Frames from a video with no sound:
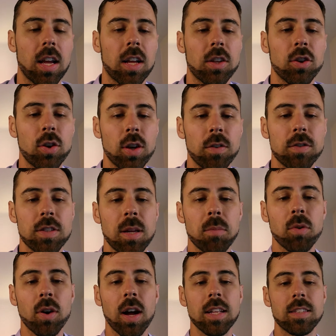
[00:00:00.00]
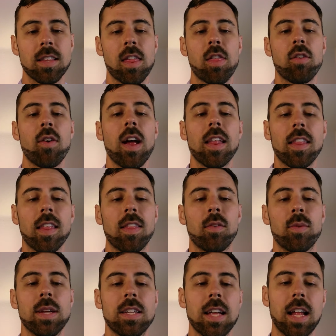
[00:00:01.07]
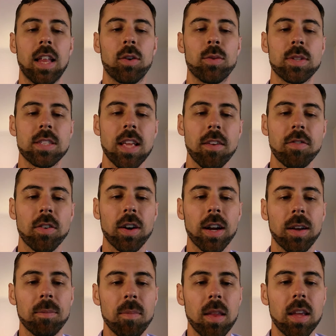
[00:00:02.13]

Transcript: you could have summarized the threat that the retailer was suffering.